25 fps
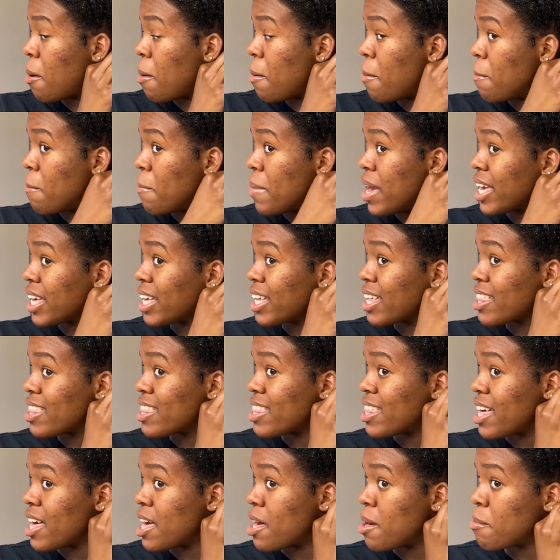make
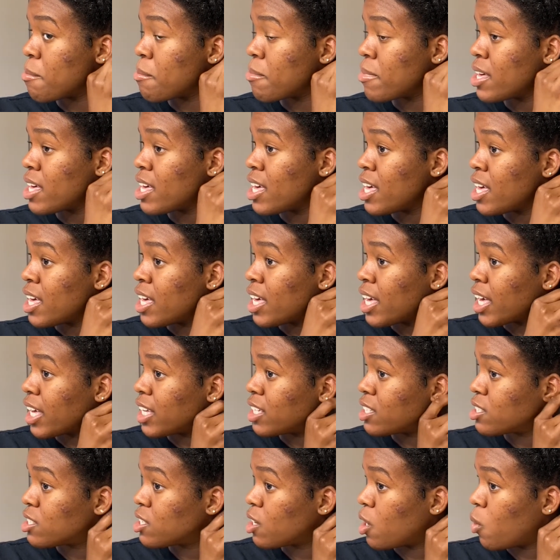them
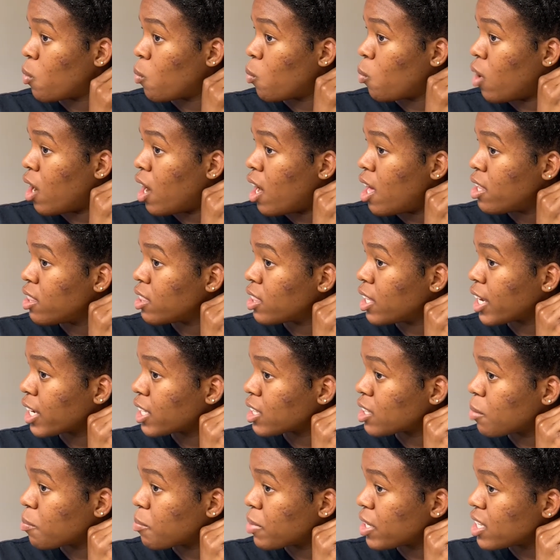into one, like
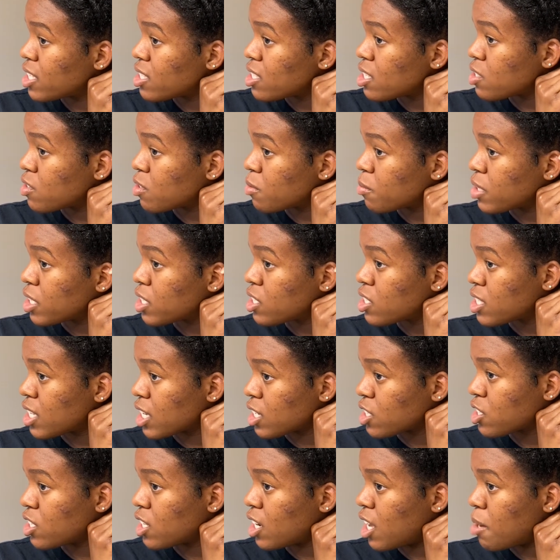the pieces from each
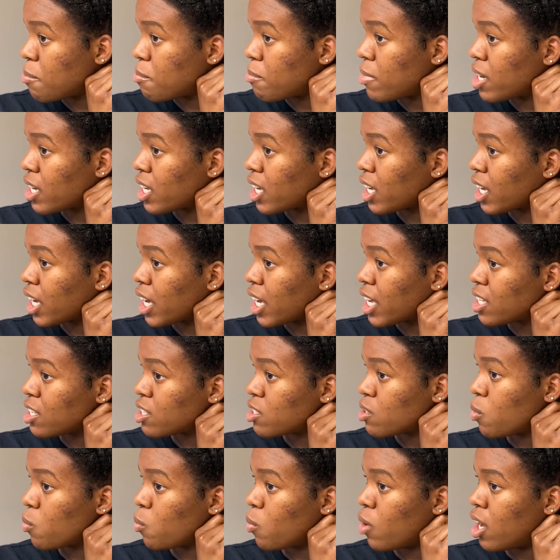section, I'm making it into
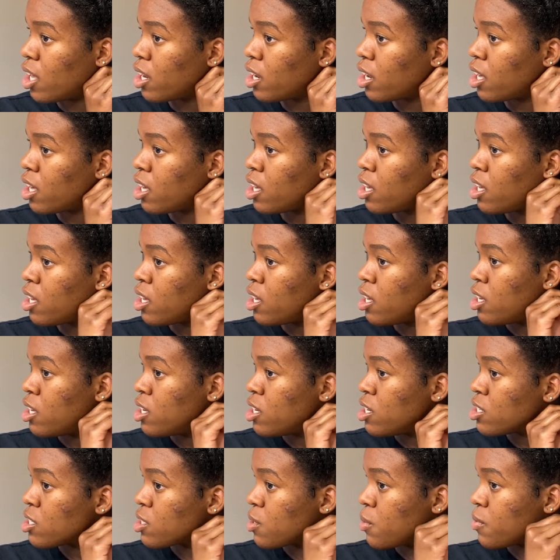one.
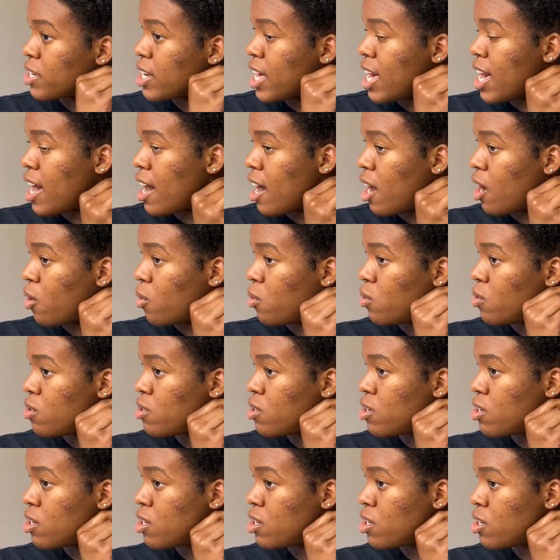So now,
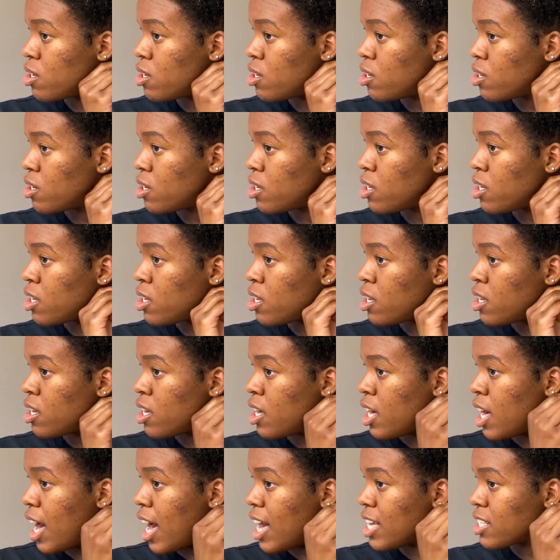
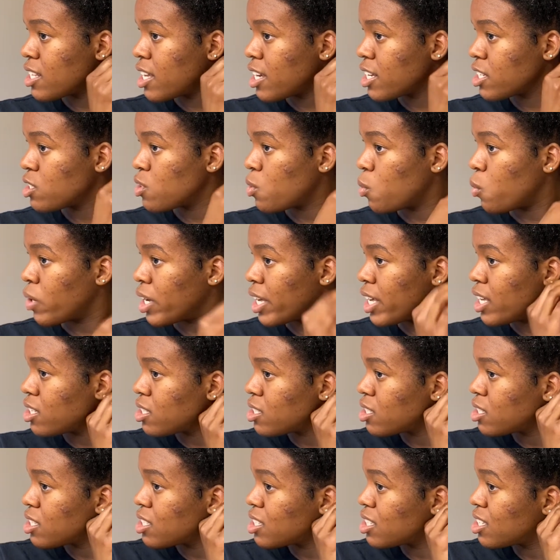as I
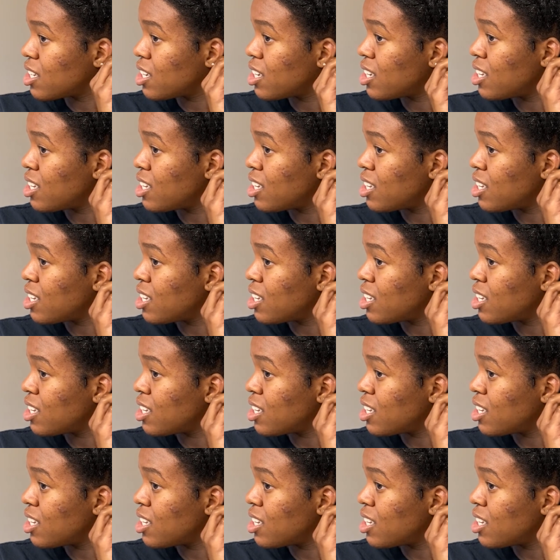twist